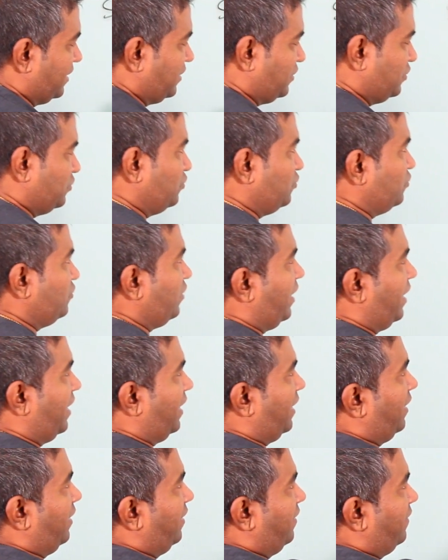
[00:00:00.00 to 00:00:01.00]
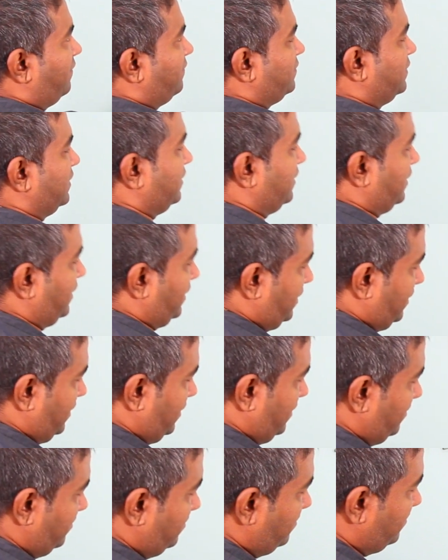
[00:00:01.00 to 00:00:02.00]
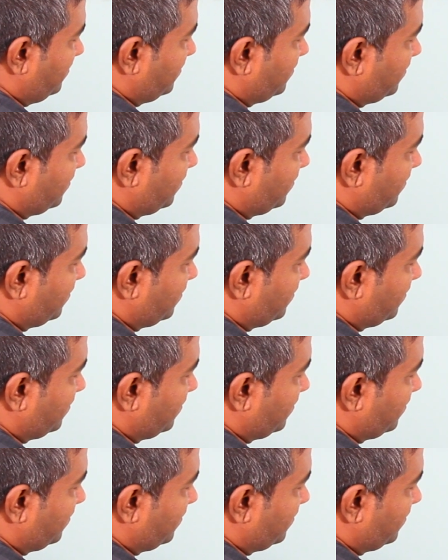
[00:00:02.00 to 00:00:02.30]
you have the name,